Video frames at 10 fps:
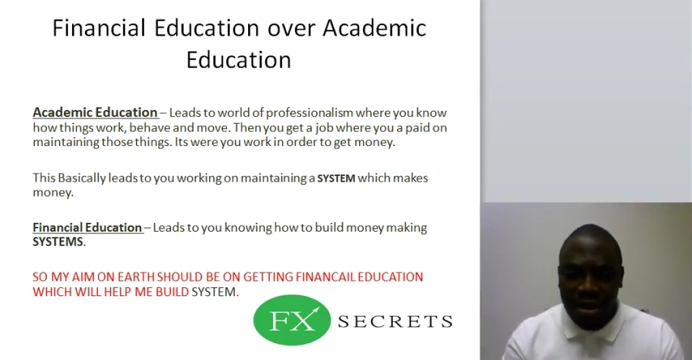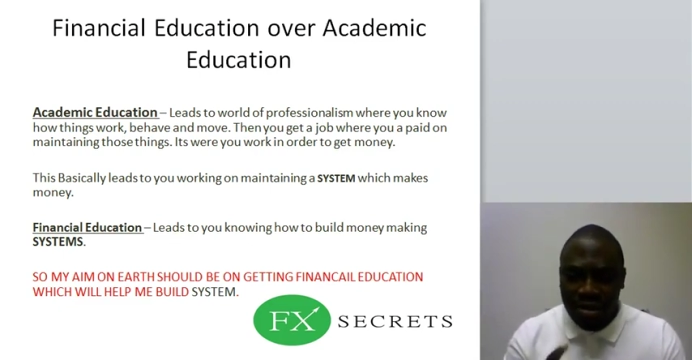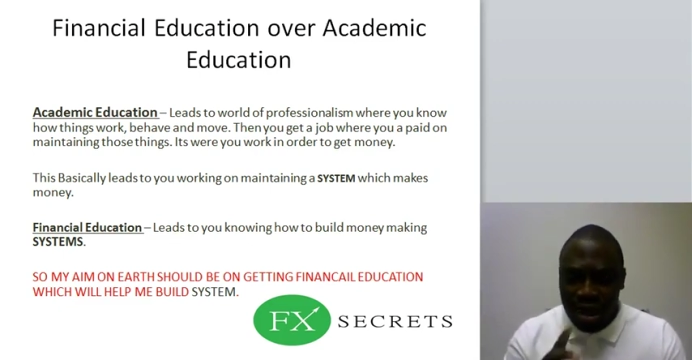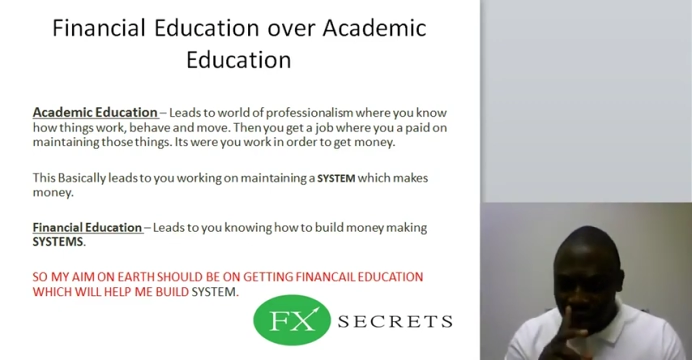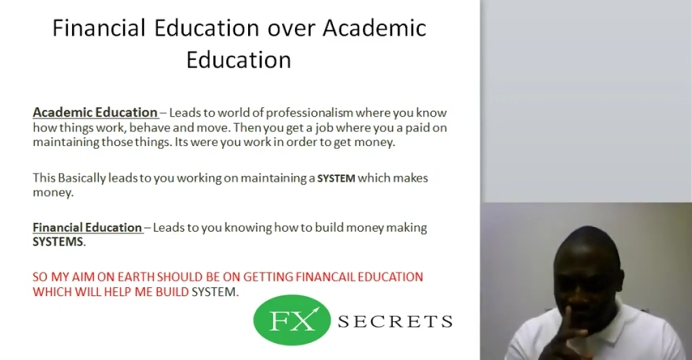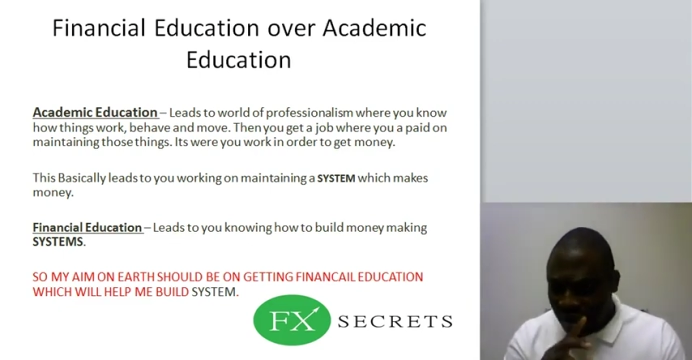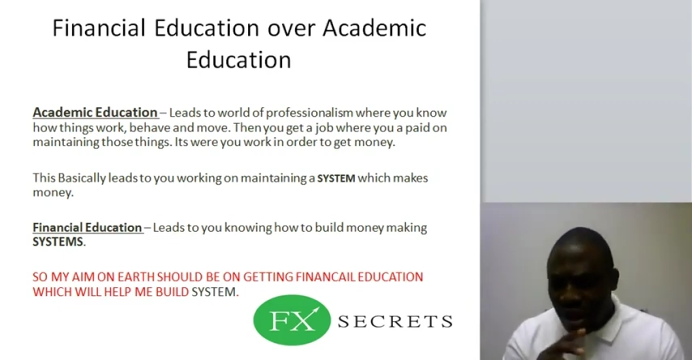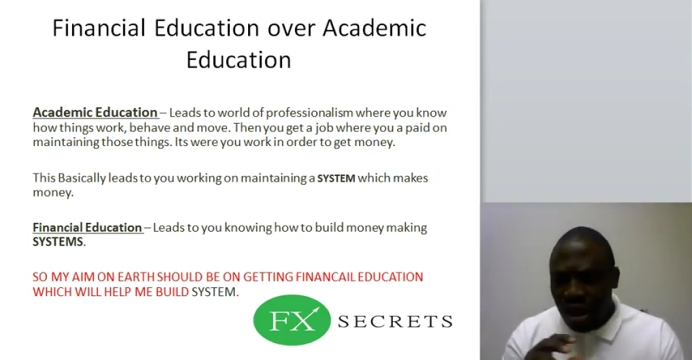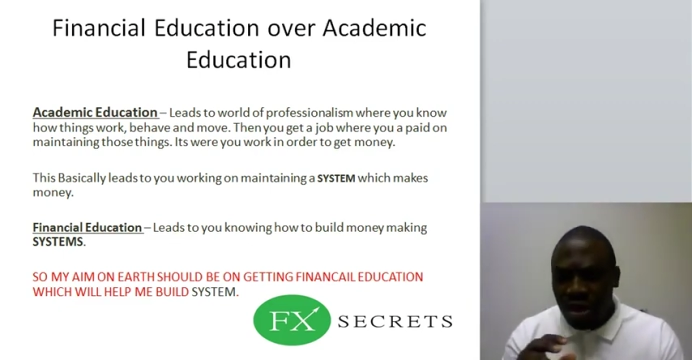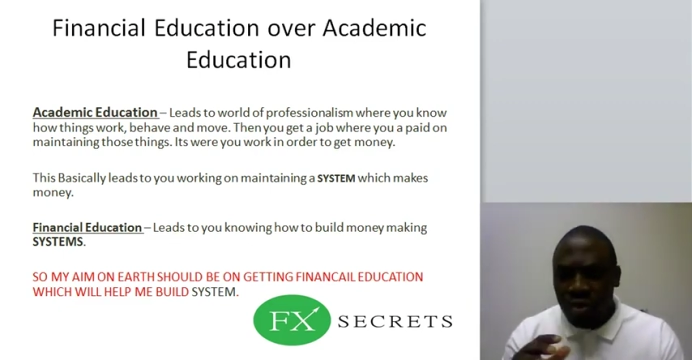Are you saying it?
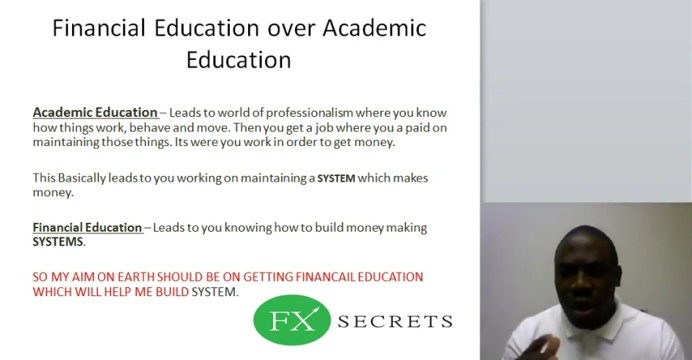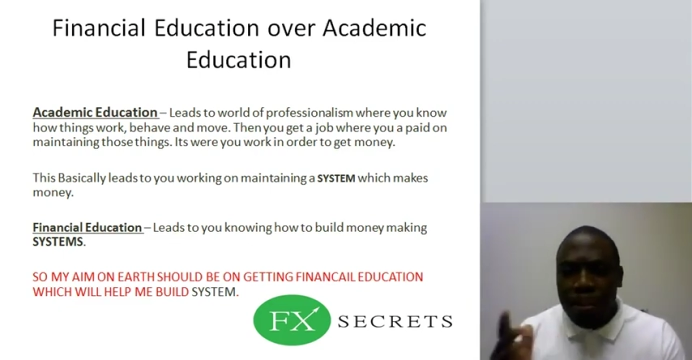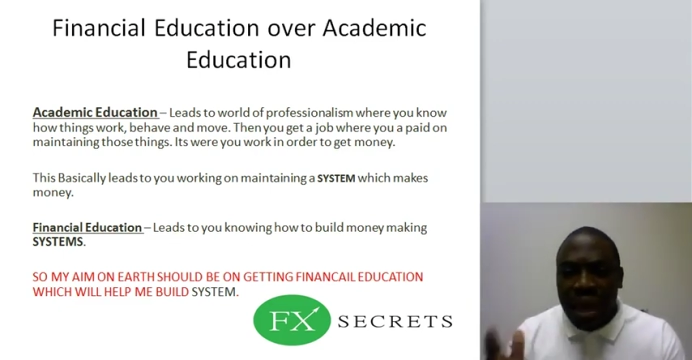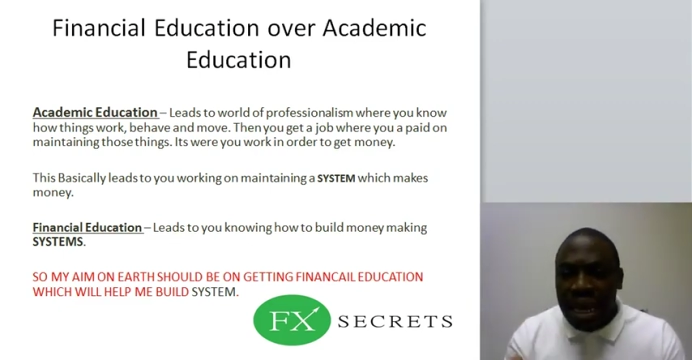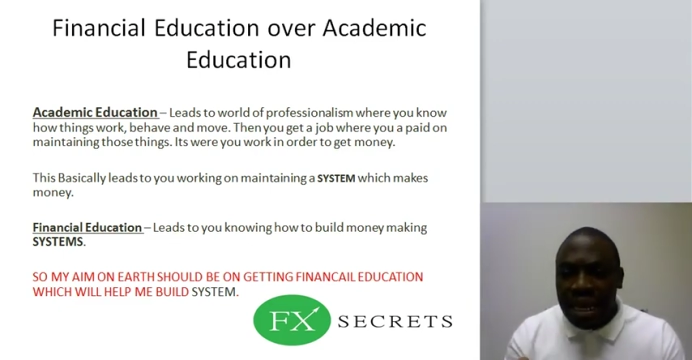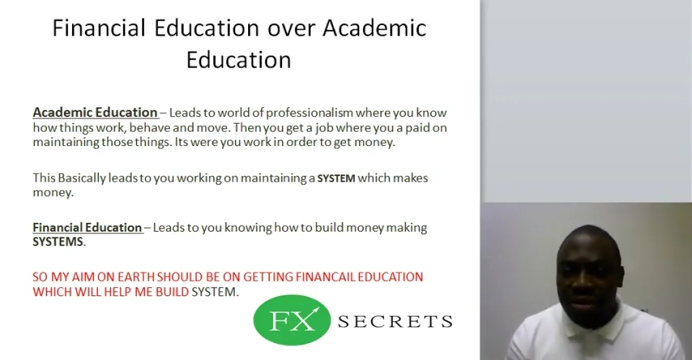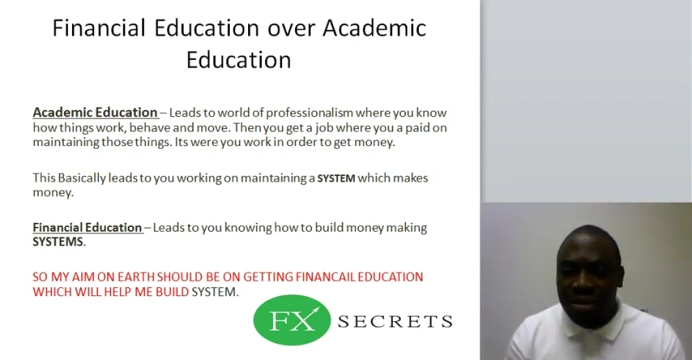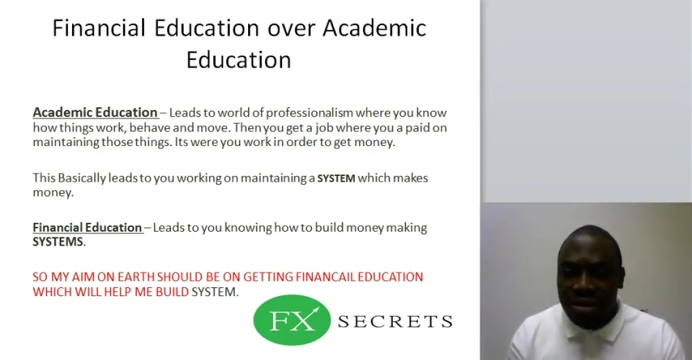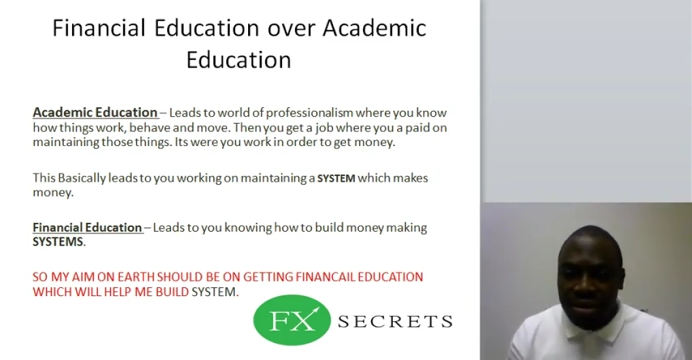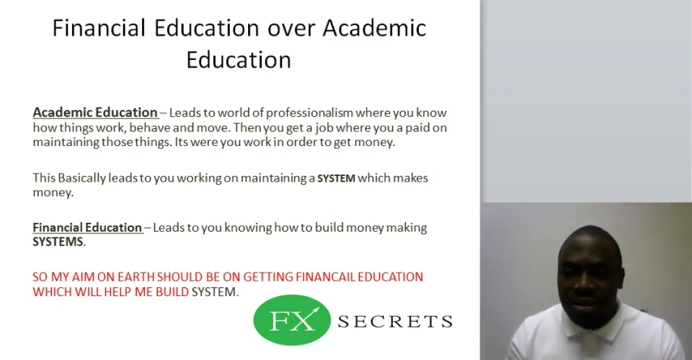You are
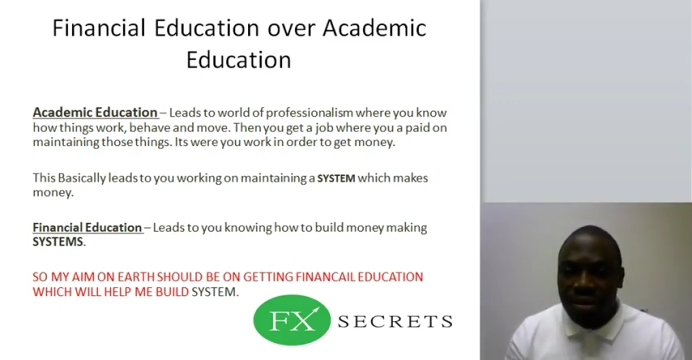paid